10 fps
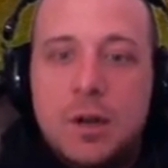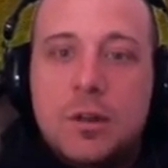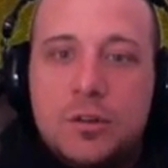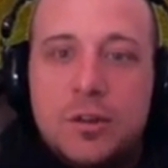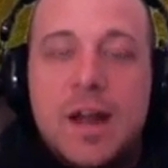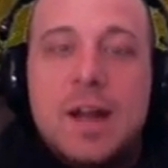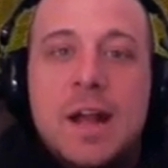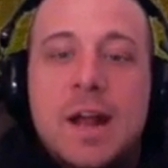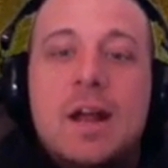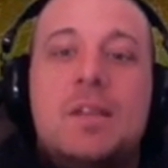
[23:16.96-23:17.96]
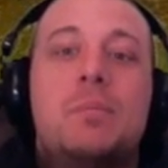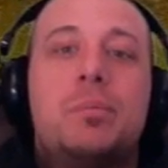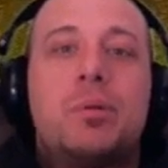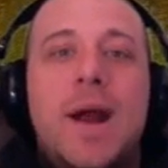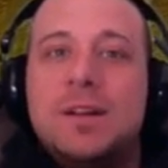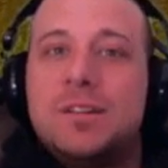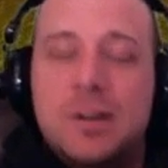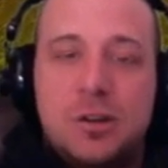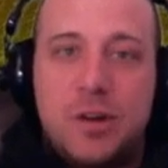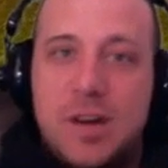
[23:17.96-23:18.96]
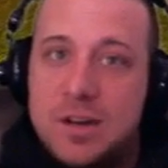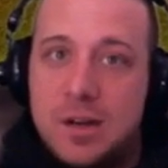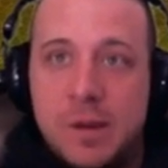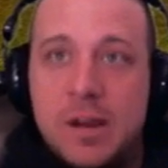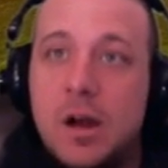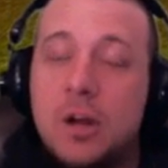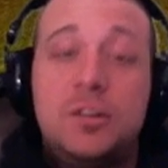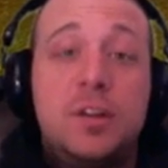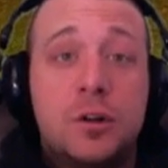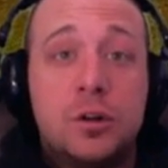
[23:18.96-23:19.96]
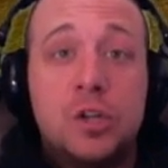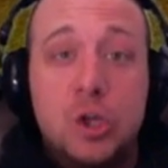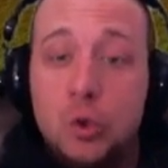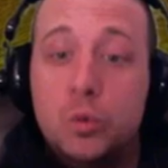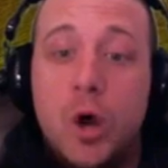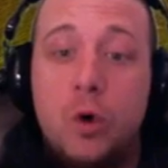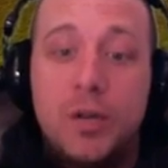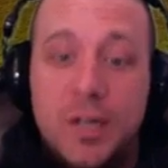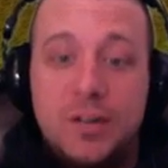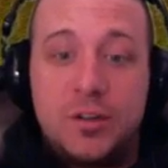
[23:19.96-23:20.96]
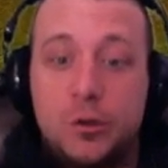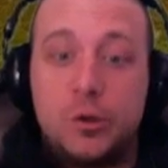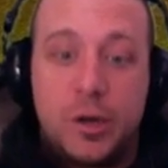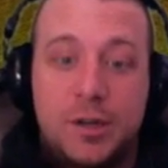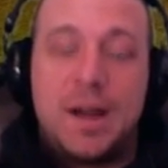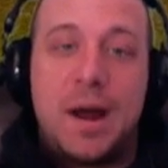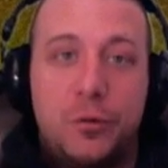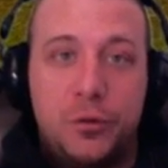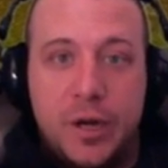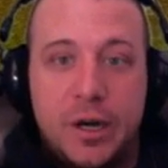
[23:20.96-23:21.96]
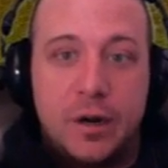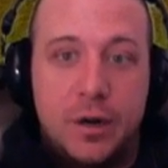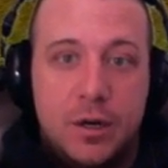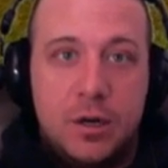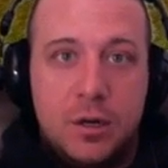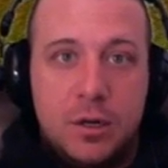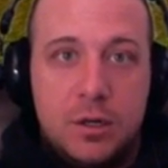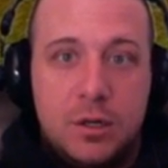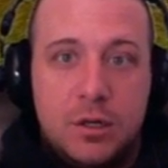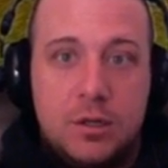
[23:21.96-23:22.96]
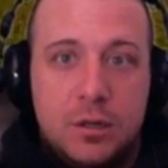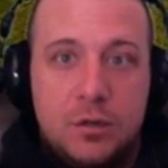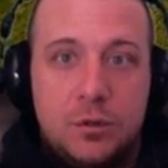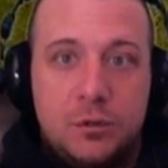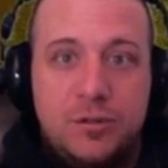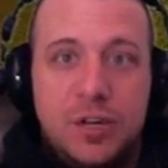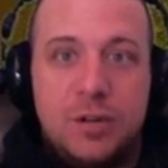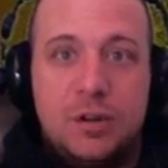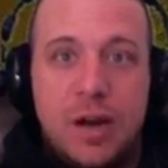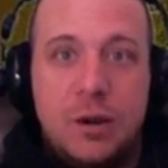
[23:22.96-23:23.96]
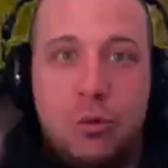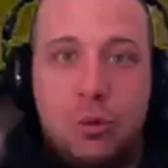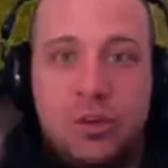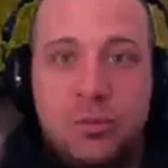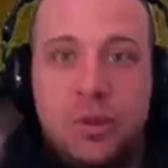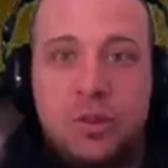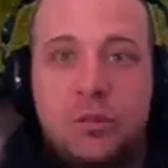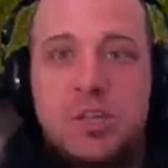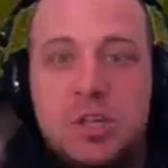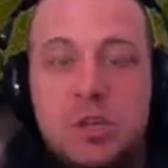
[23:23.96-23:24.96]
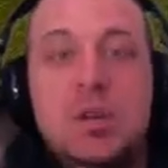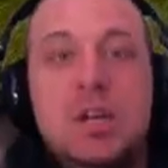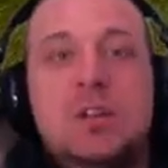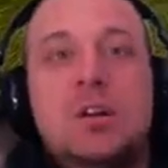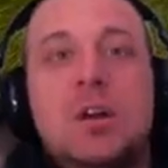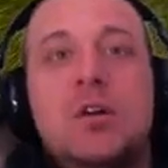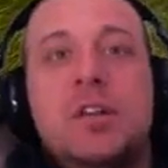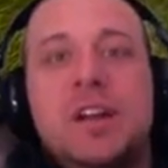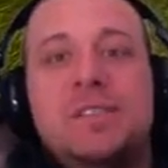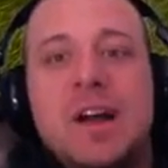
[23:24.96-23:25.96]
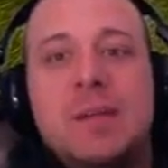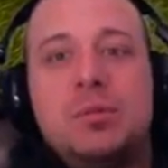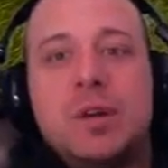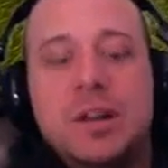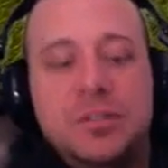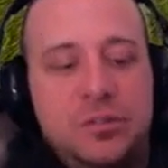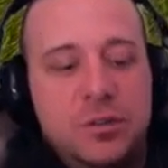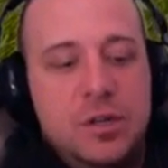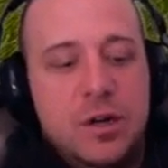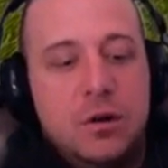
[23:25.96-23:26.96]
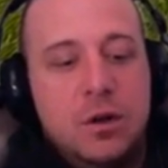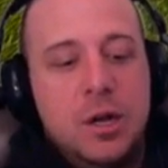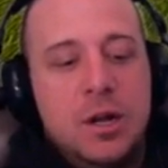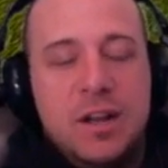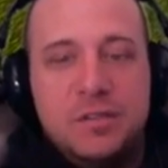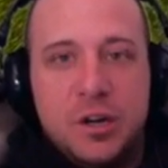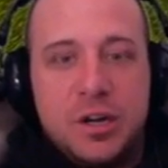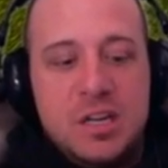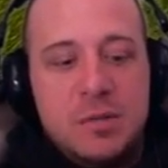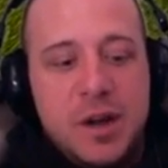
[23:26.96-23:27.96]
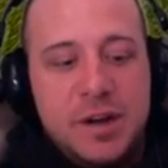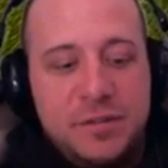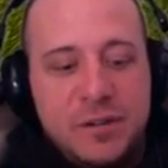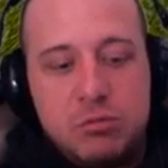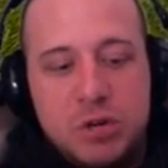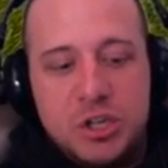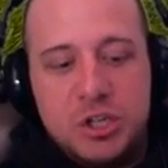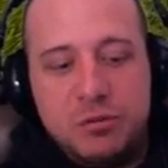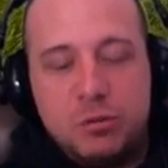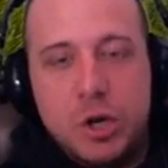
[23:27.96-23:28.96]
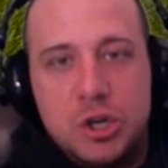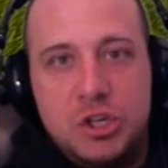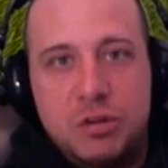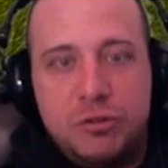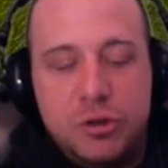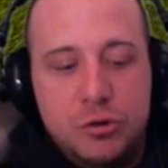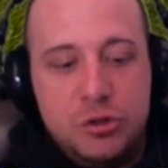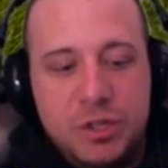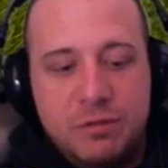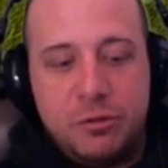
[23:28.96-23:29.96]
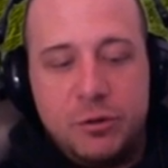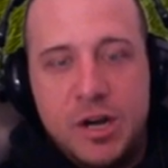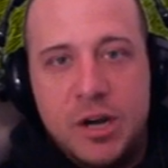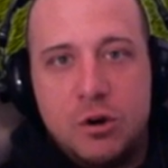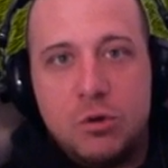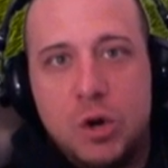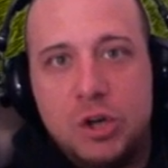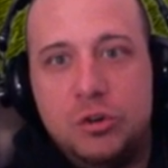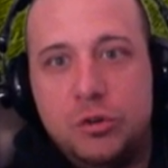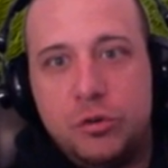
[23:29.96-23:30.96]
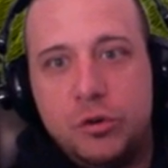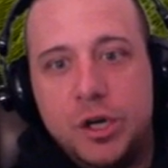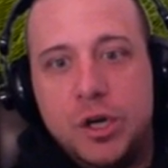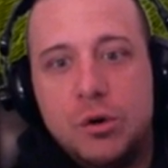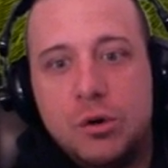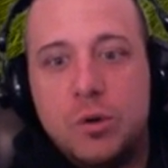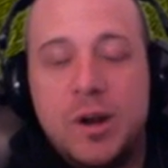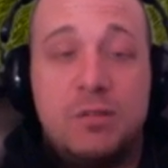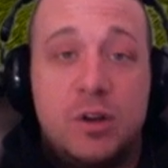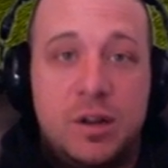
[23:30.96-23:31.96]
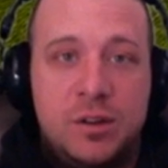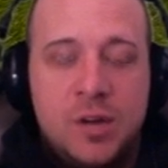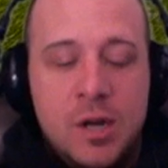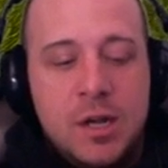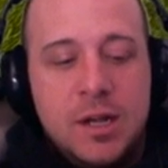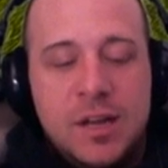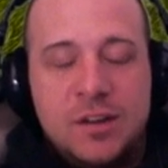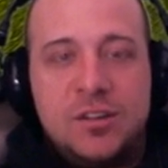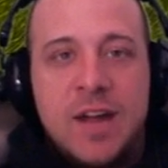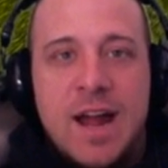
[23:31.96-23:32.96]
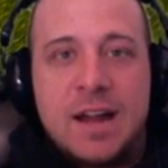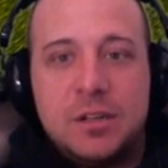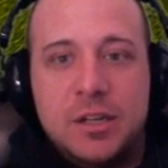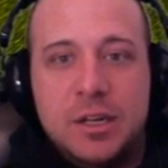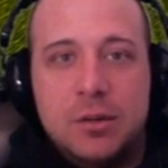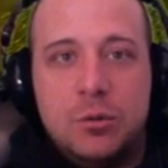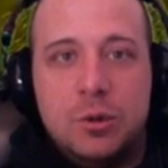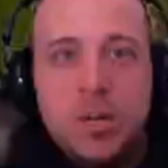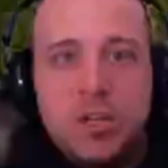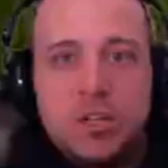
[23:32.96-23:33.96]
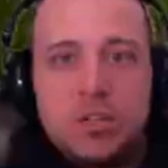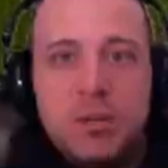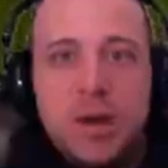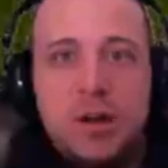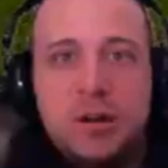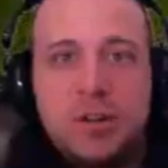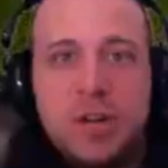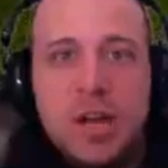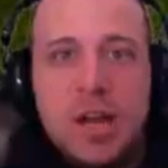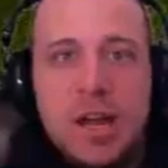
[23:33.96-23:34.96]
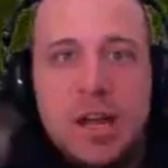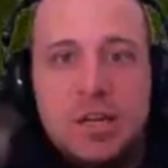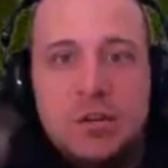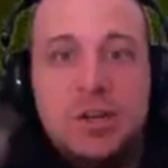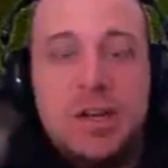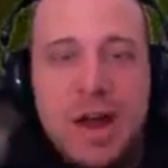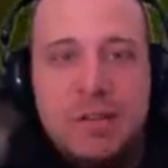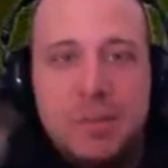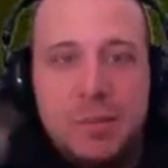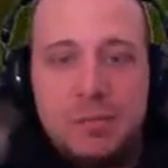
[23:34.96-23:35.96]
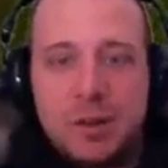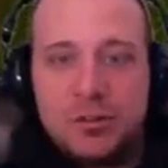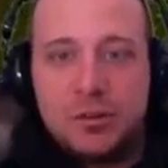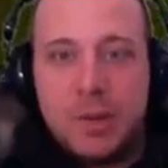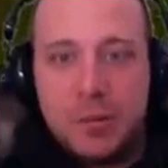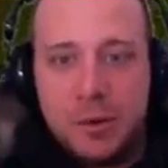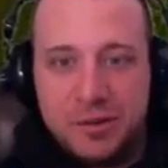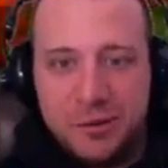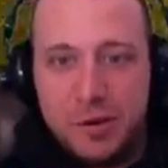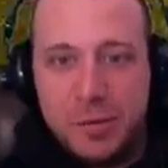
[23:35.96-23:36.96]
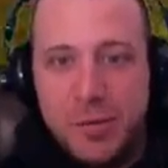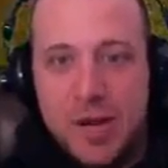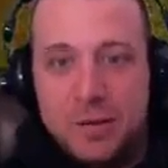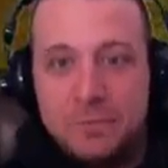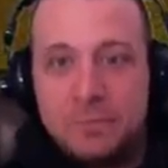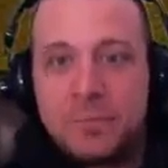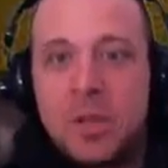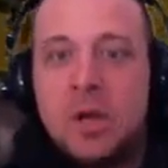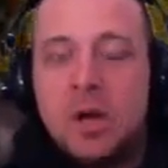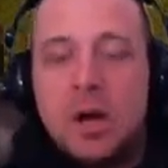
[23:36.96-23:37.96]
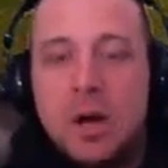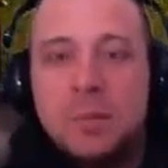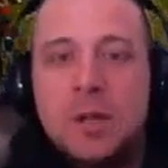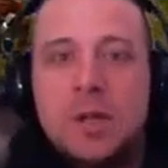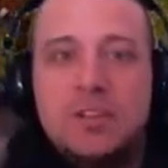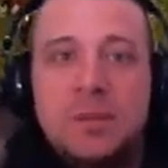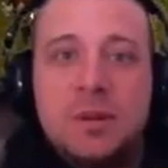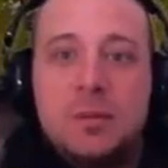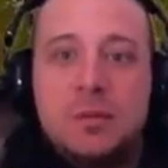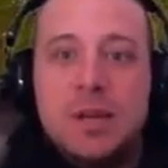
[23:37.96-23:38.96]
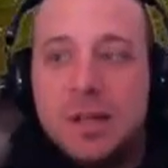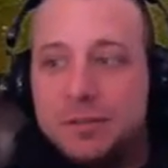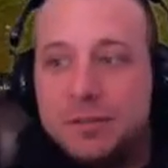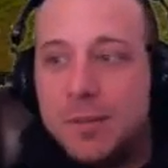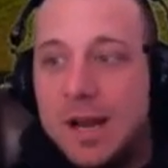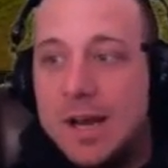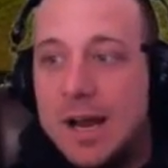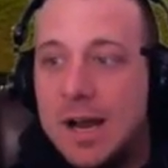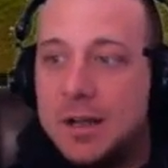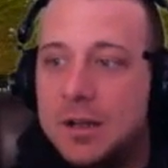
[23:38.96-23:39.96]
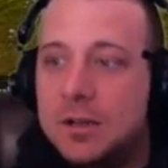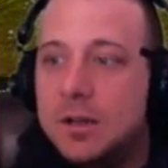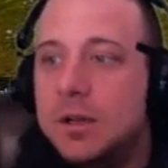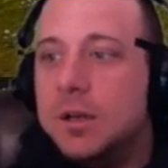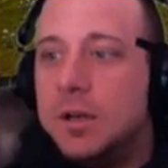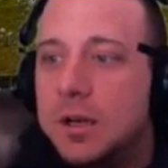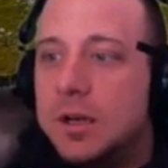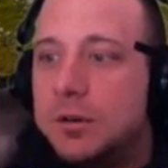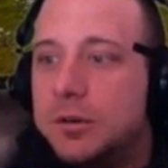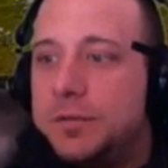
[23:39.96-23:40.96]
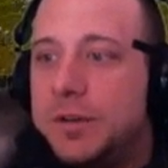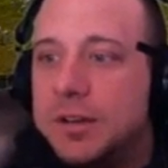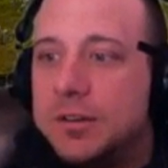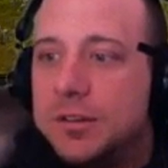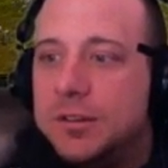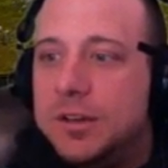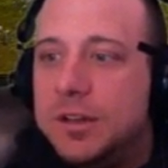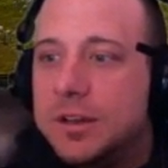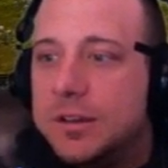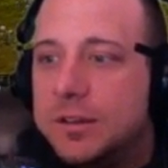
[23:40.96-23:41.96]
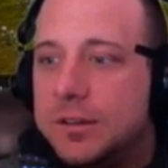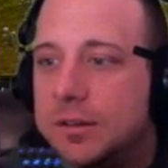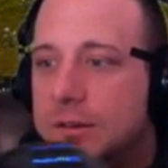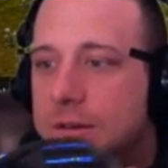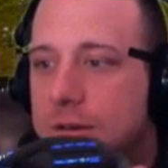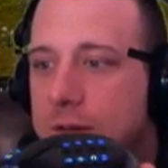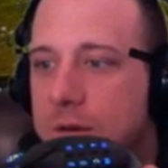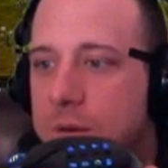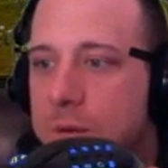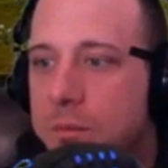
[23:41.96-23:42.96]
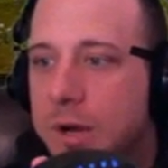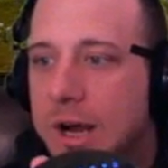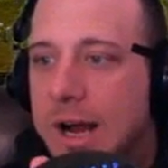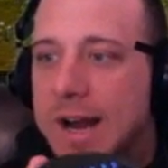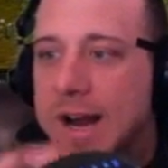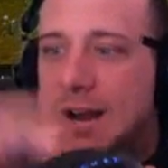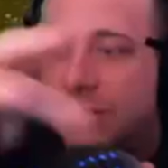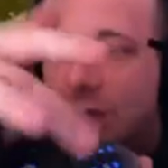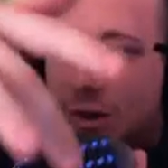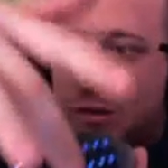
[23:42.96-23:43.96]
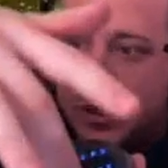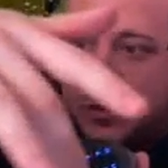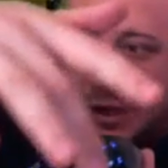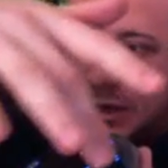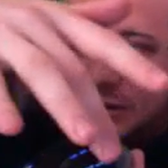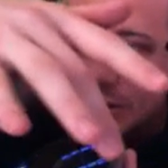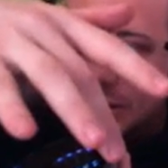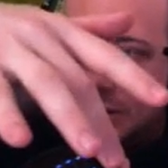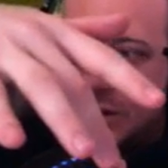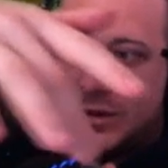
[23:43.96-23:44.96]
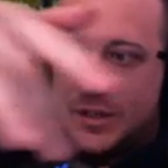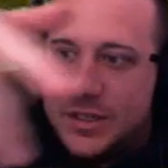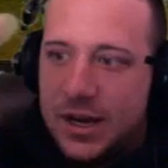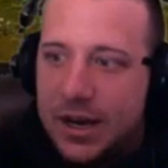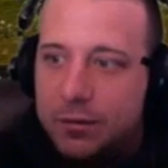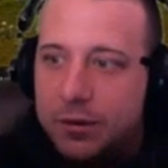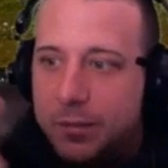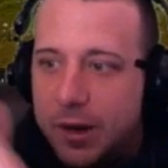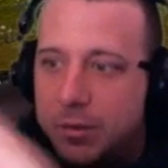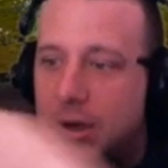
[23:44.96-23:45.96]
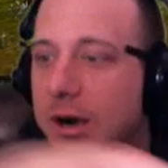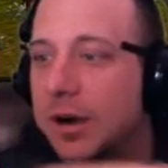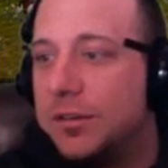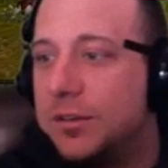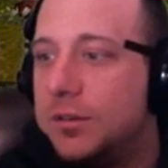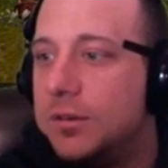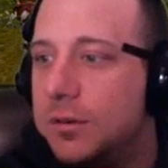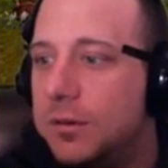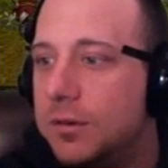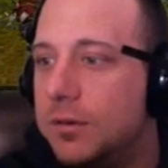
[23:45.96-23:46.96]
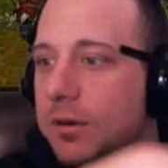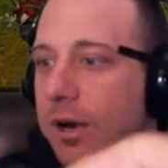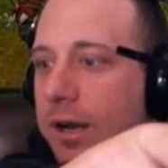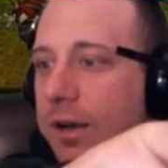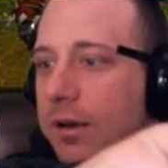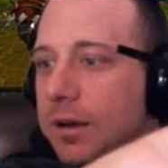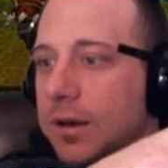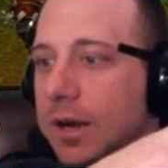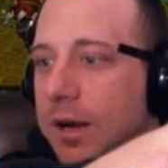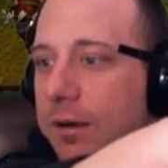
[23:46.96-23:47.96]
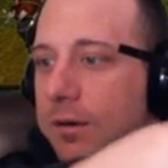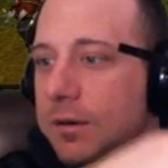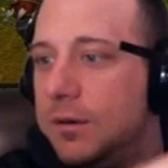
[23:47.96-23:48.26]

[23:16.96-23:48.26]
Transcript: So that, and then practice on a training dummy until you don't need to look down there to figure out which spells are which. You need to know that if I press, you know, if you're a keybinder, if I press Shift 1, Shift 2, Shift 3, or 1, 2, 3, or whatever it is, exactly which spell is going to hit. And you need to have that be muscle memory for your main. Same thing with me. Like for my Naga, I don't know if you guys can see this, but I have all these buttons coincide with my bars right down